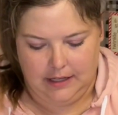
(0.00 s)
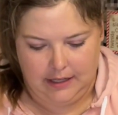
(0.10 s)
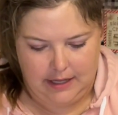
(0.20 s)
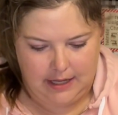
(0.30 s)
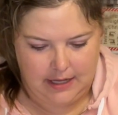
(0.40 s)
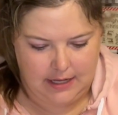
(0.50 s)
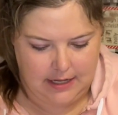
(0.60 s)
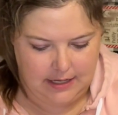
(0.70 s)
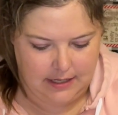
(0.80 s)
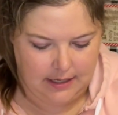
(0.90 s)

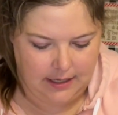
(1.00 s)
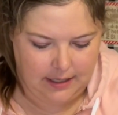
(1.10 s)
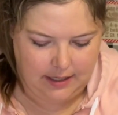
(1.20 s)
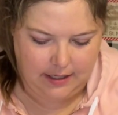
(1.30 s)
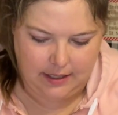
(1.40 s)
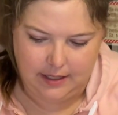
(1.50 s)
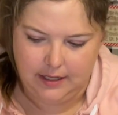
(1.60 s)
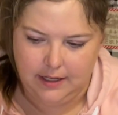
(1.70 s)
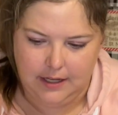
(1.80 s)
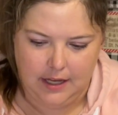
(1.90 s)
and
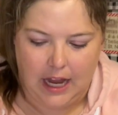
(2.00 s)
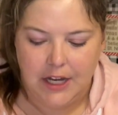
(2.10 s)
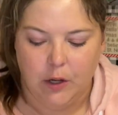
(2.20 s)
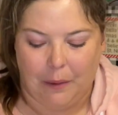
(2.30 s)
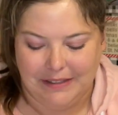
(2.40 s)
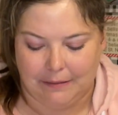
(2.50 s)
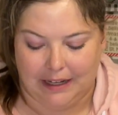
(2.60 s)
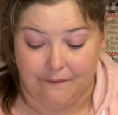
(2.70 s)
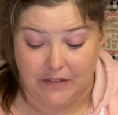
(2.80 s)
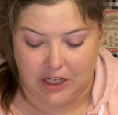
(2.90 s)
I knew I wasn't
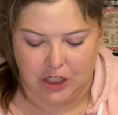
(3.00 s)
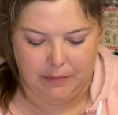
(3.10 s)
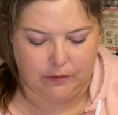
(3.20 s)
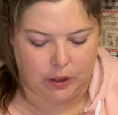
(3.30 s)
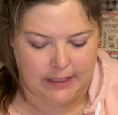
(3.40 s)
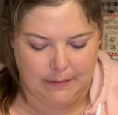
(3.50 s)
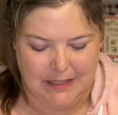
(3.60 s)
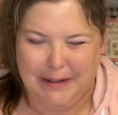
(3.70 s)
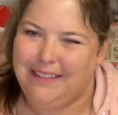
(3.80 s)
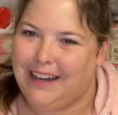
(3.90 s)
gonna finish it before Christmas,
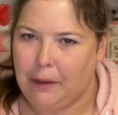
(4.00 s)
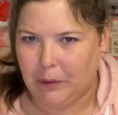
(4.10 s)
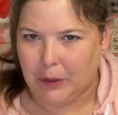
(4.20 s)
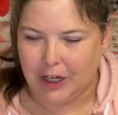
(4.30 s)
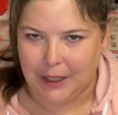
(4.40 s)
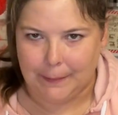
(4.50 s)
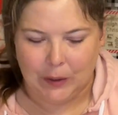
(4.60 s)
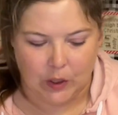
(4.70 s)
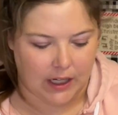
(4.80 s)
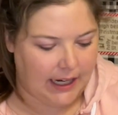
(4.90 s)
but I thought I would work on it
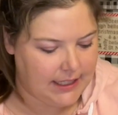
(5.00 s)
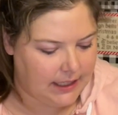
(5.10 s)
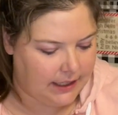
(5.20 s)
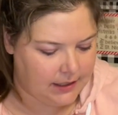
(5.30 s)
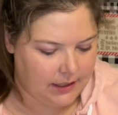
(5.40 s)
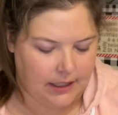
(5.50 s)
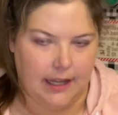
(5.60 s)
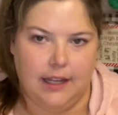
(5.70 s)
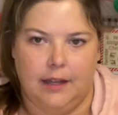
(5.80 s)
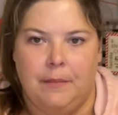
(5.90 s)
more. I didn't.
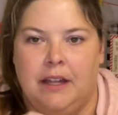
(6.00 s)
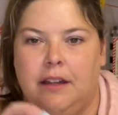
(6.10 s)
Um,